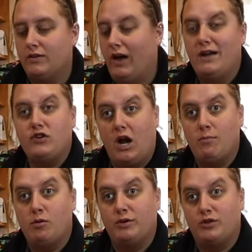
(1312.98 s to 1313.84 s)
if I ever
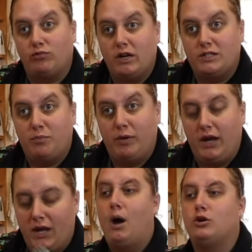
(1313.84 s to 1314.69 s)
come up with a
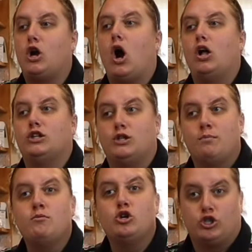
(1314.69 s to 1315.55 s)
recipe, I would call it the
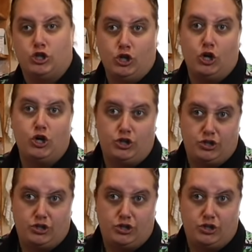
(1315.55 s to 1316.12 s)
mush and gush